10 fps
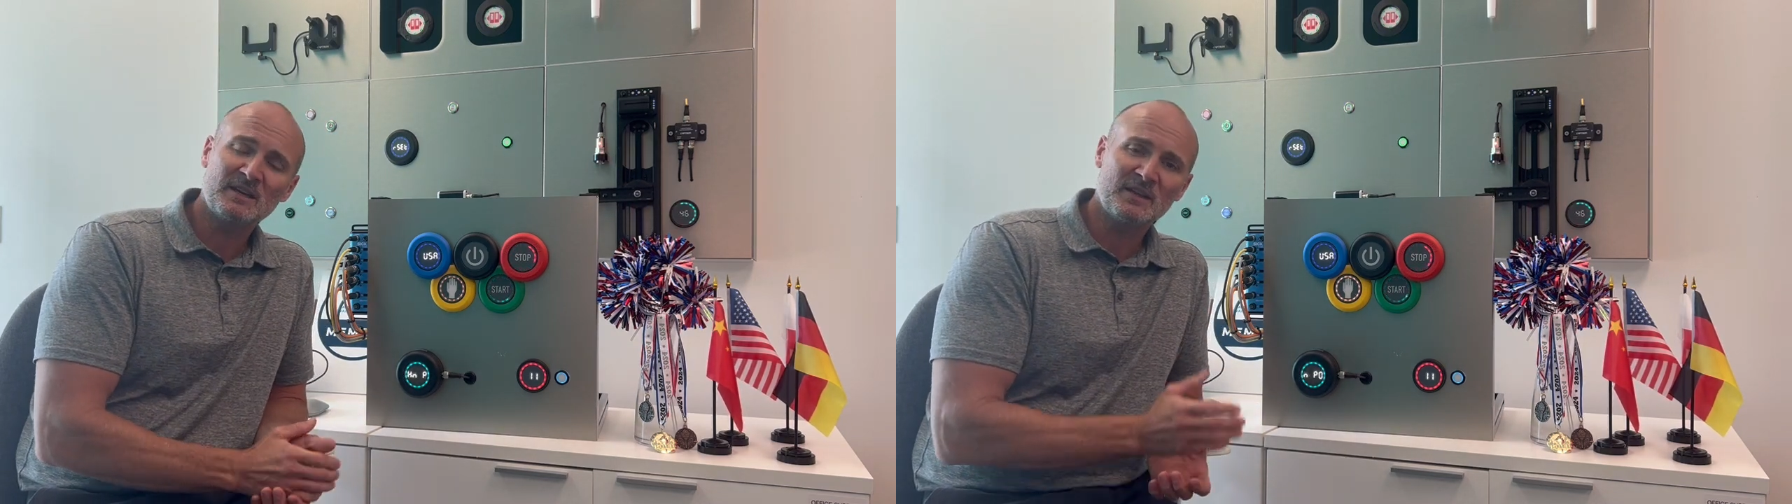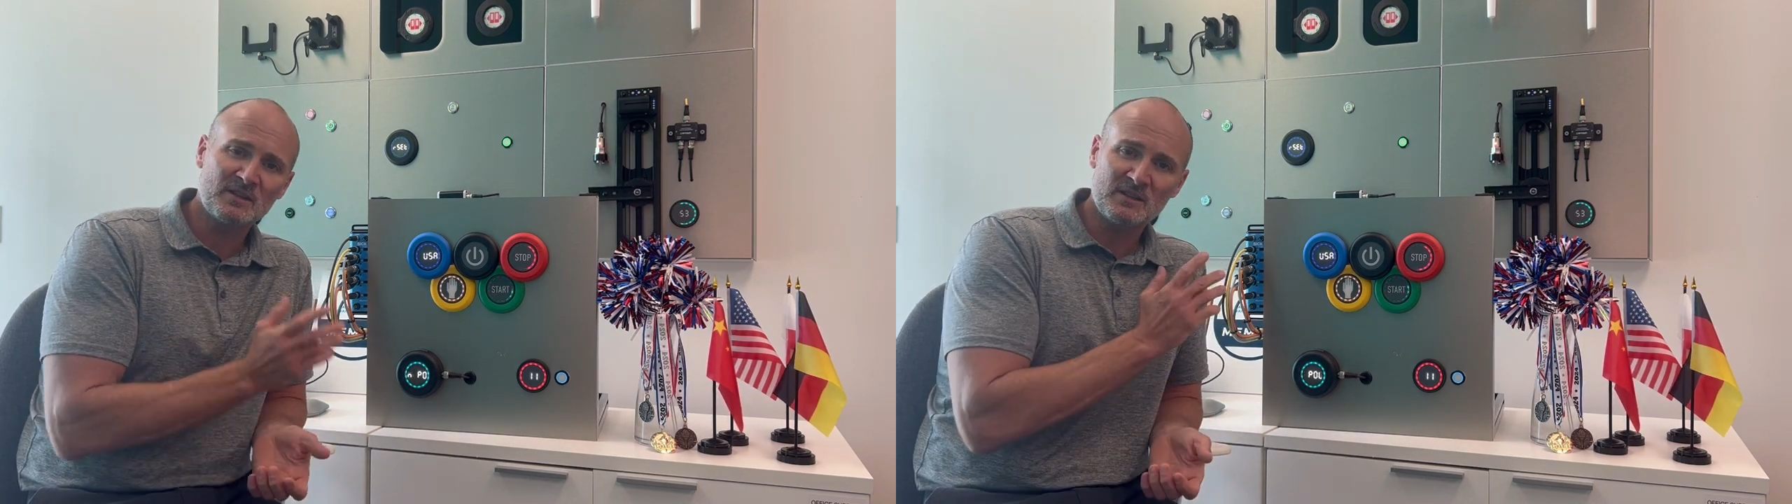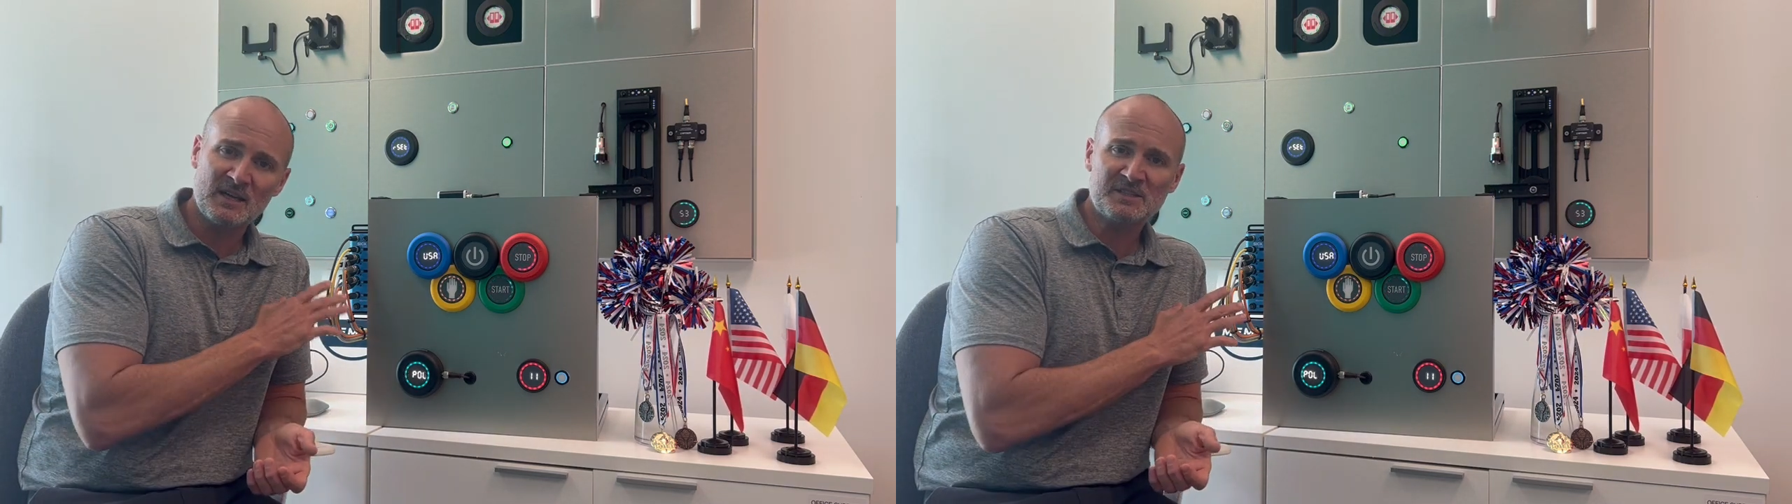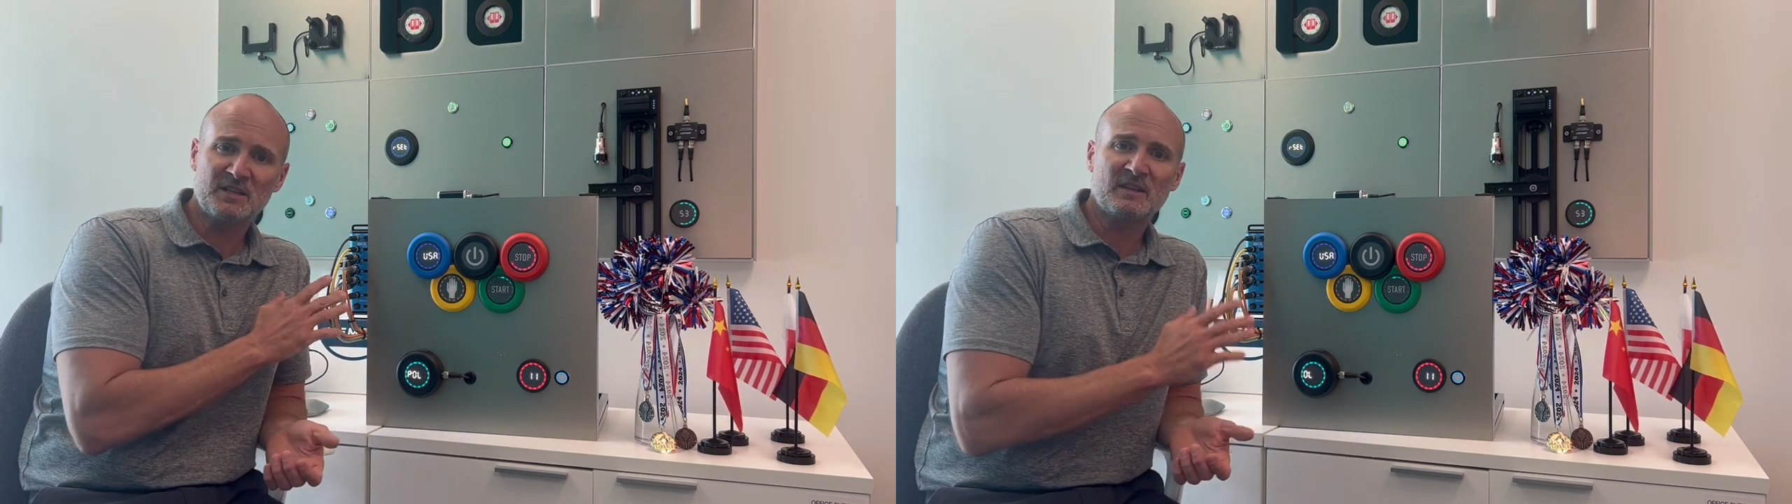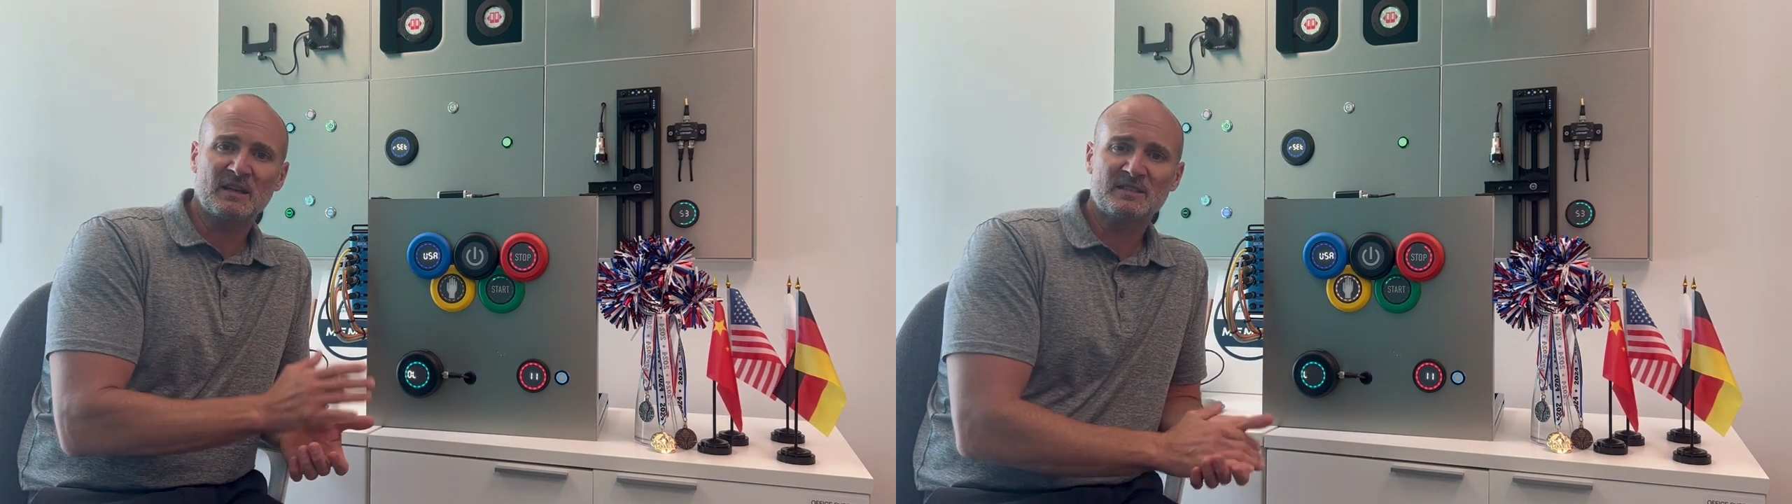and the logic
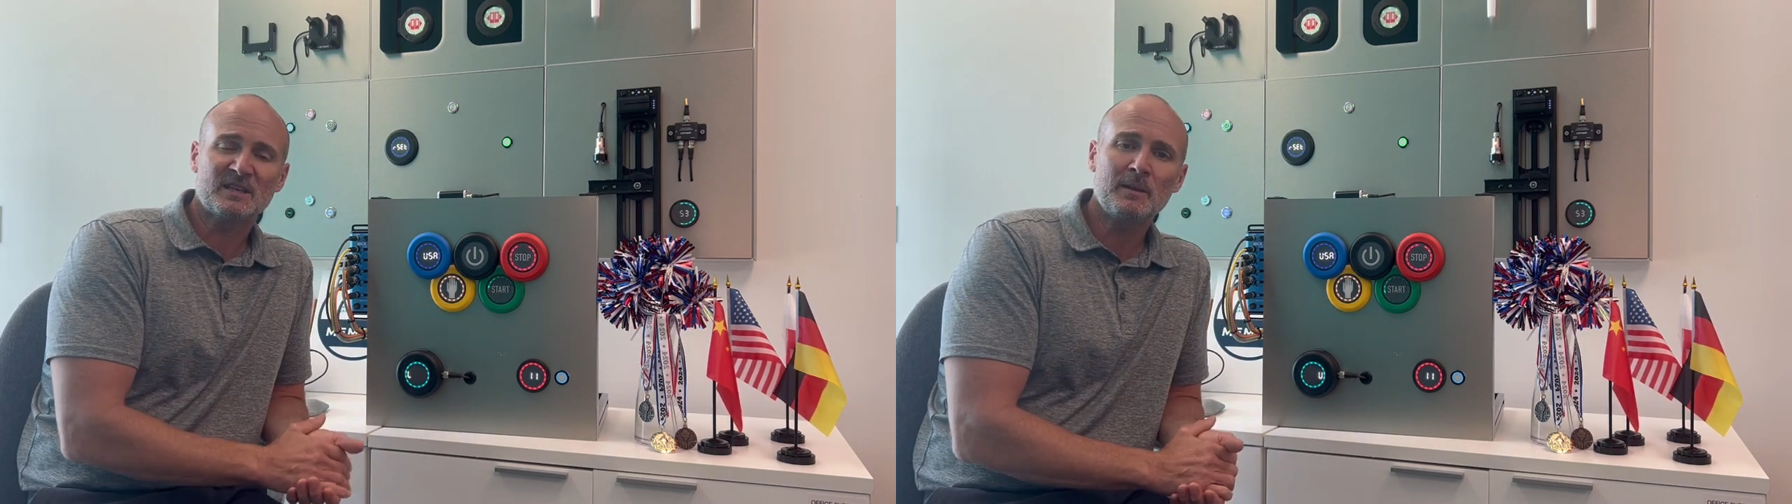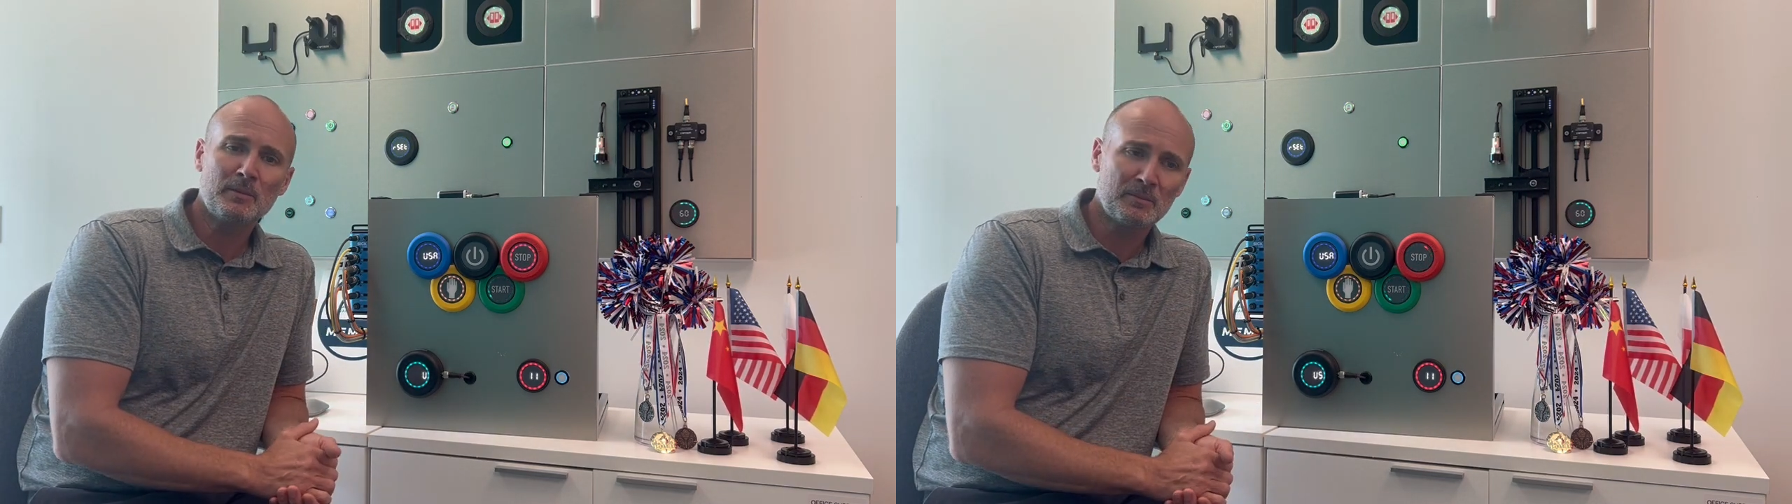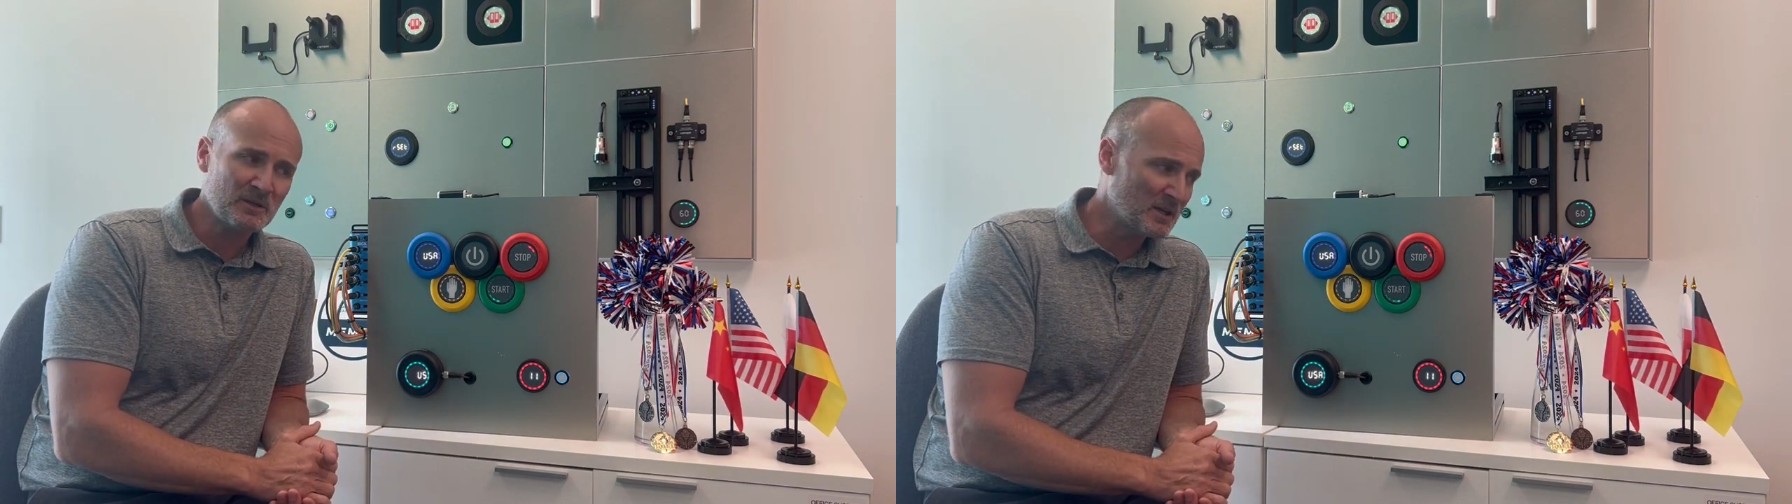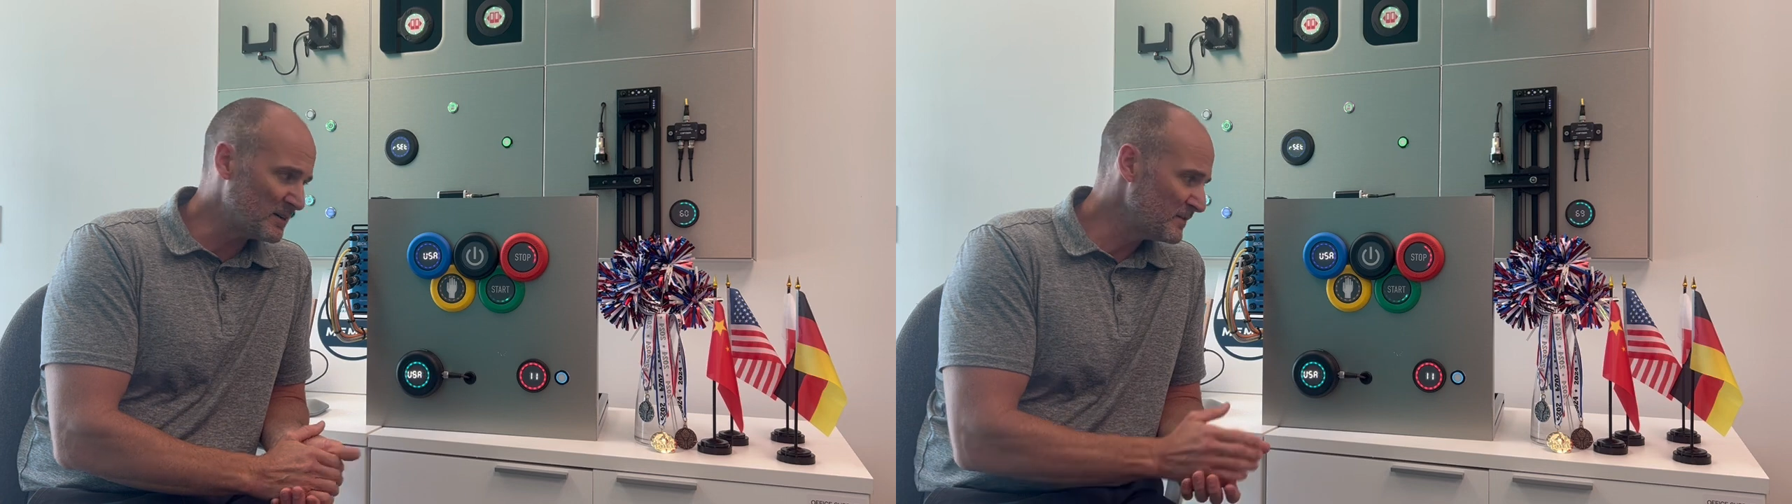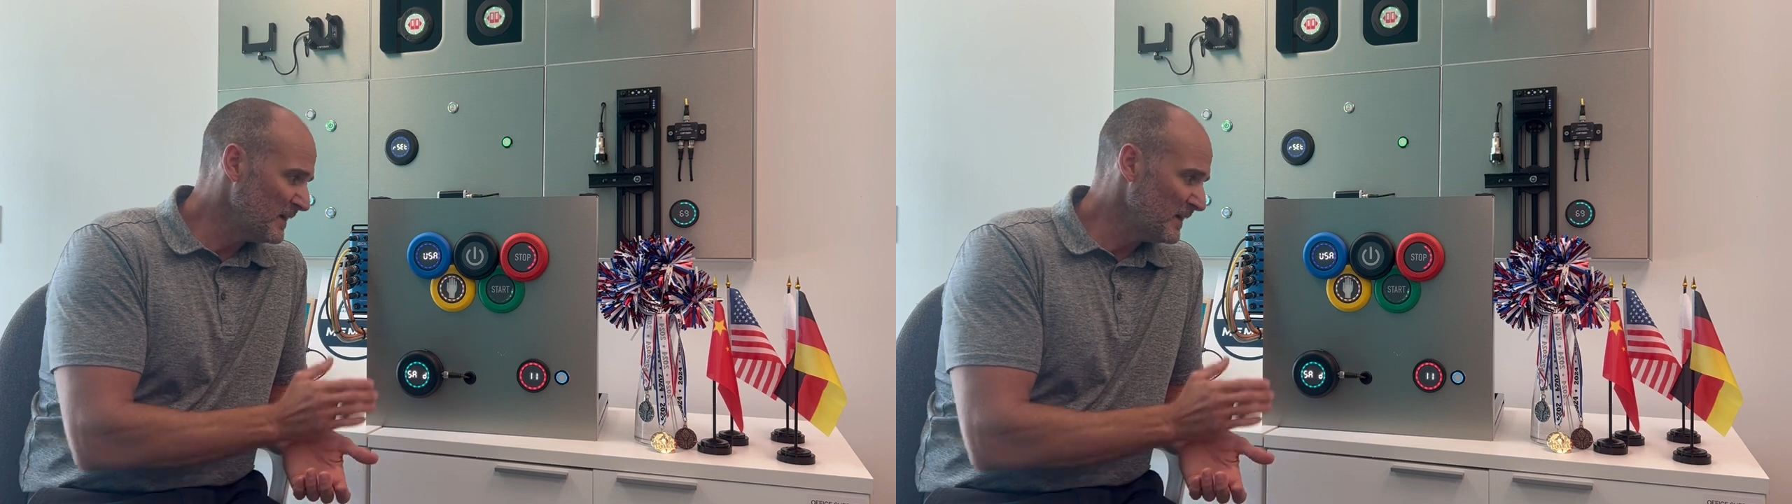that it's capable of,